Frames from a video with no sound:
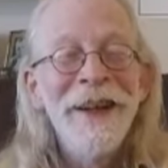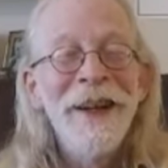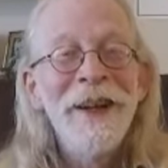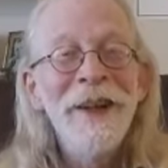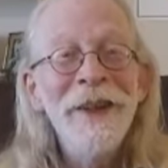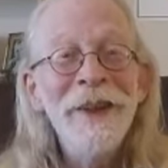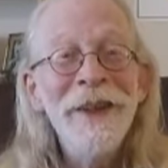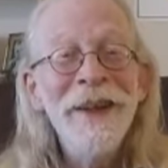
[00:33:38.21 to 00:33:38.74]

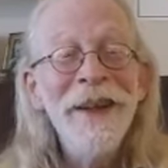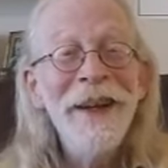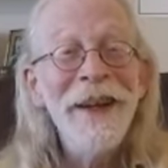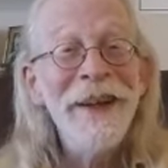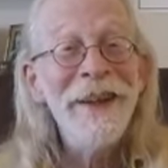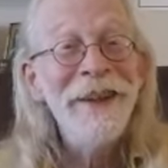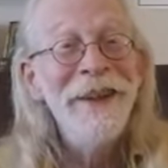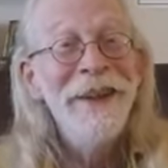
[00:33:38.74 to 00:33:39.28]

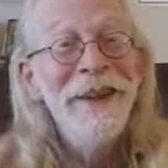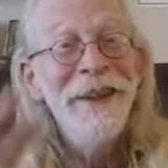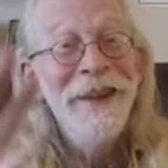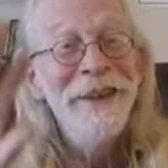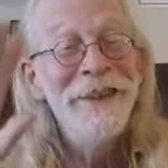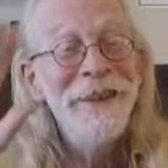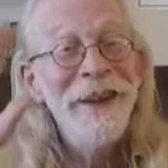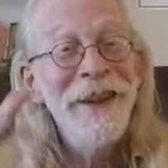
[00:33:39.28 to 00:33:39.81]
Okay,
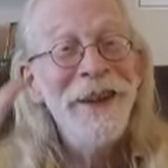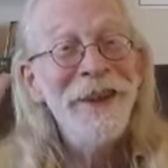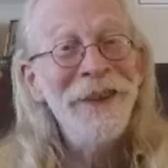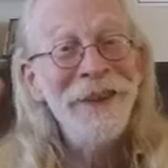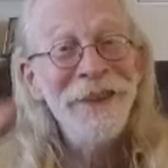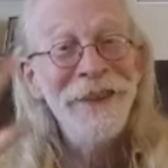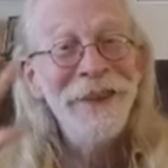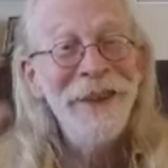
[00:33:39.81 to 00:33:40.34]
so
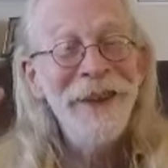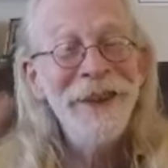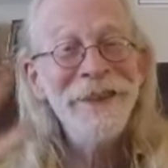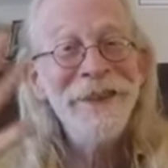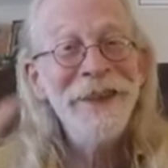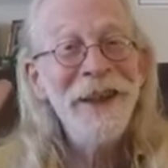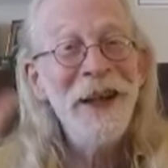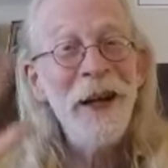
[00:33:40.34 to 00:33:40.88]
next
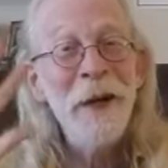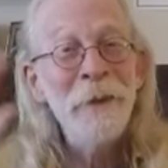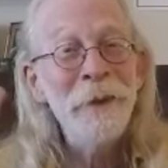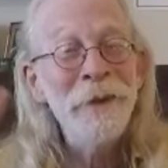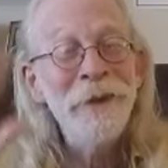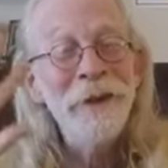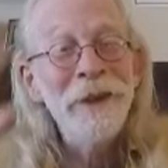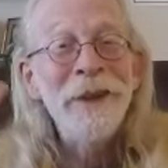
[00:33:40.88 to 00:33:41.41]
time
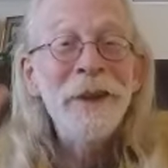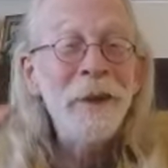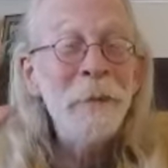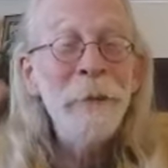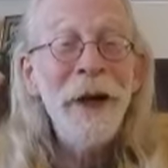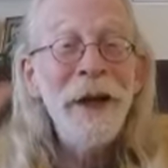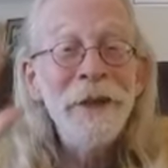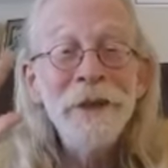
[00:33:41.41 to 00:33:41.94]
with the little
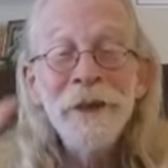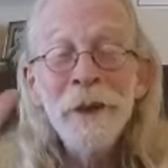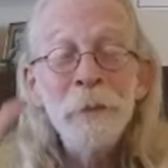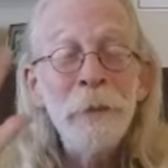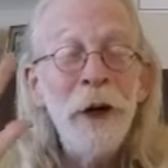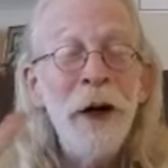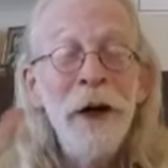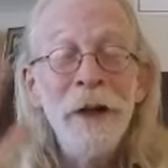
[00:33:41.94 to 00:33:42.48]
magic
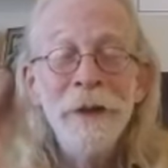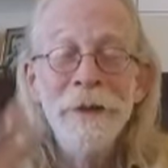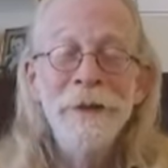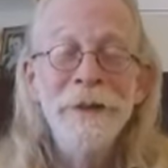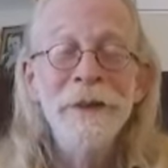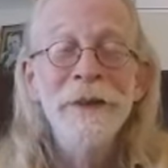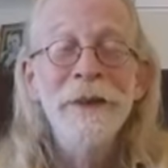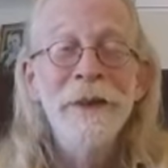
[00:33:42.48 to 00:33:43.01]

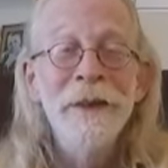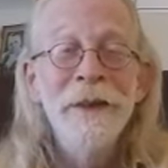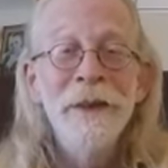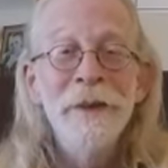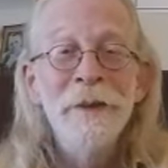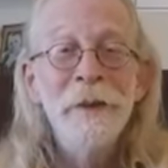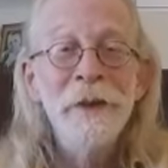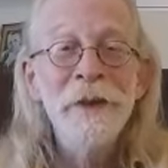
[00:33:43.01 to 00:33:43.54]
box,
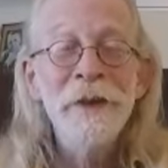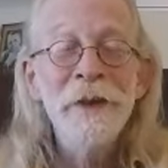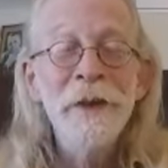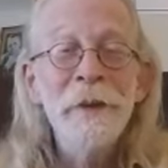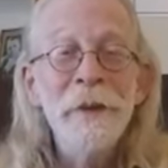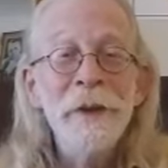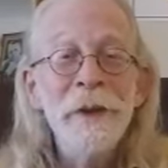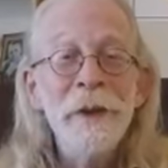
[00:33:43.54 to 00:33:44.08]
we'll see
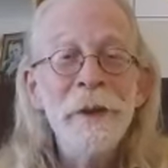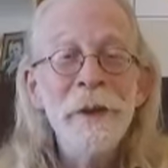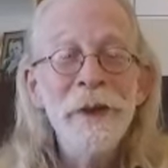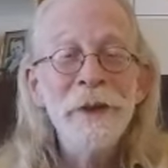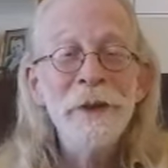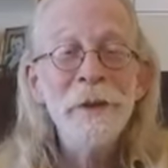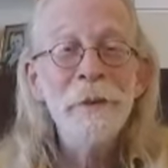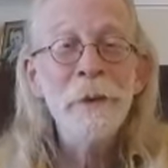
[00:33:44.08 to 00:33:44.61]
what the
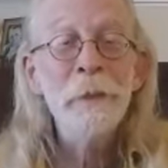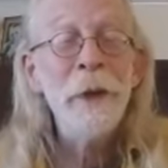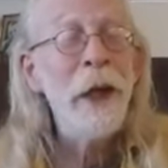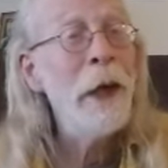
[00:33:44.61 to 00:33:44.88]
question will be.